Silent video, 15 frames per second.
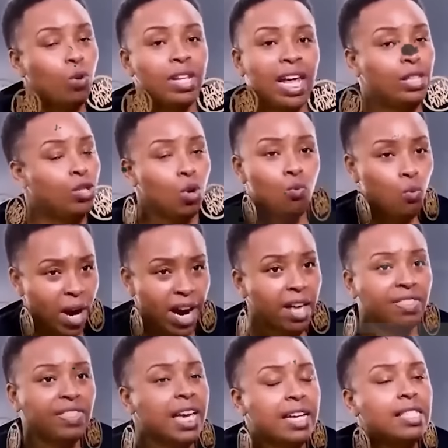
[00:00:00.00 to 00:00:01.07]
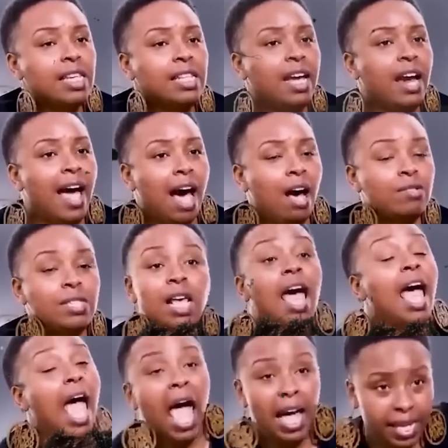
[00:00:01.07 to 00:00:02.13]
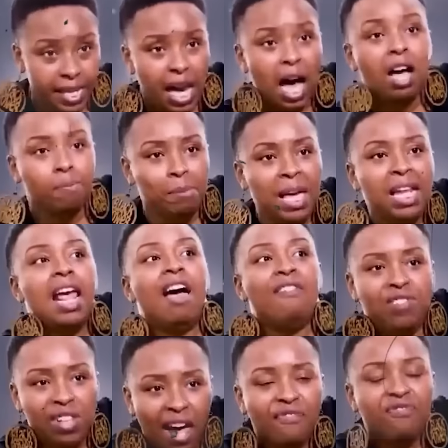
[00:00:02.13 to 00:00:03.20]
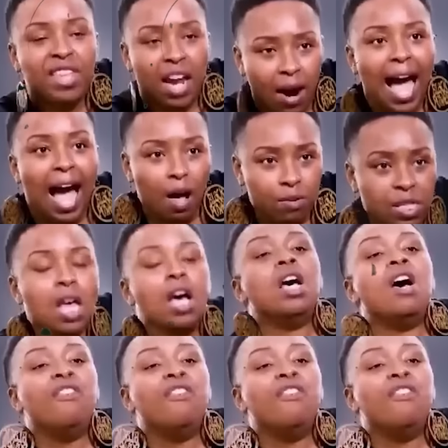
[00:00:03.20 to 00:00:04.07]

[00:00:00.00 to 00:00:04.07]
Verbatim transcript: well, they do weird things in their house, and young men have left their house